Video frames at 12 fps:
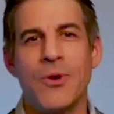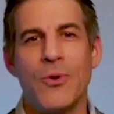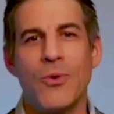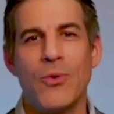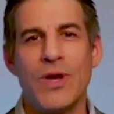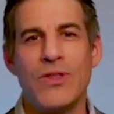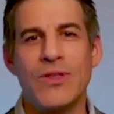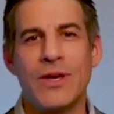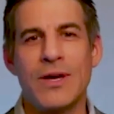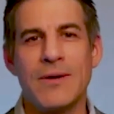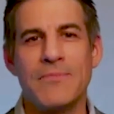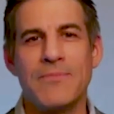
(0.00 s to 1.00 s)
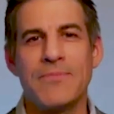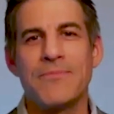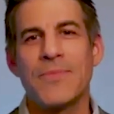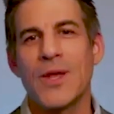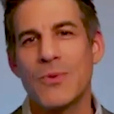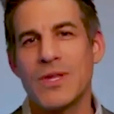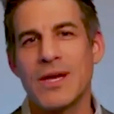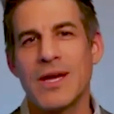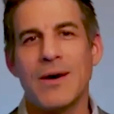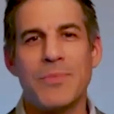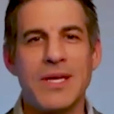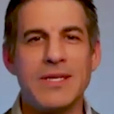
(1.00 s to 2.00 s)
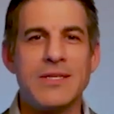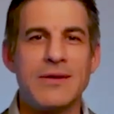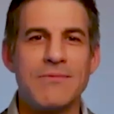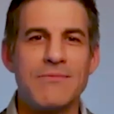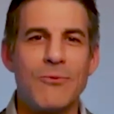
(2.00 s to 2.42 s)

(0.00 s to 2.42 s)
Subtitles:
with the companies that